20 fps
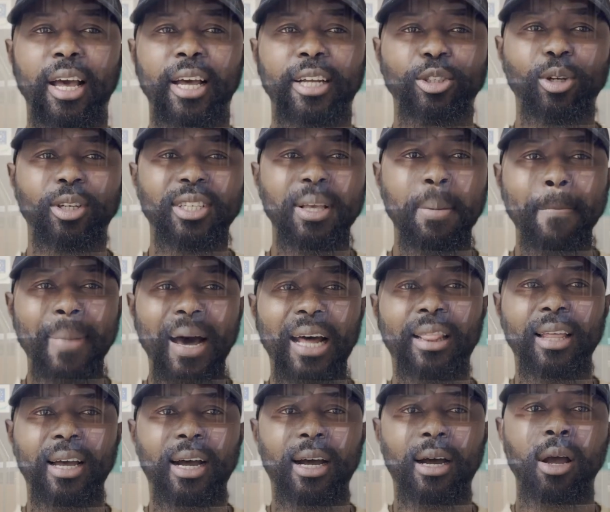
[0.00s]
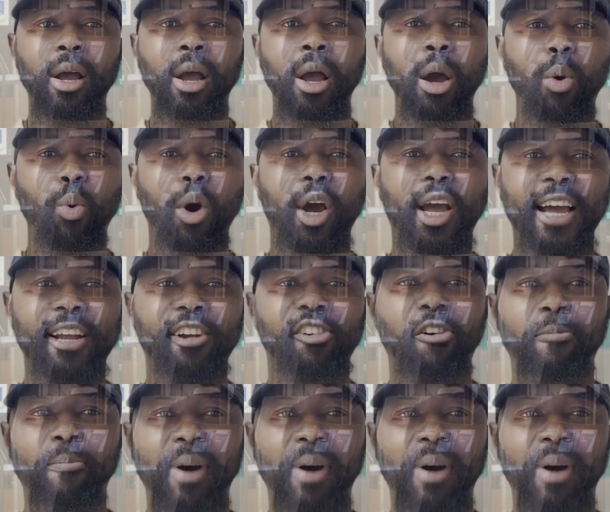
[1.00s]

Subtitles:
Doesn't matter what kind of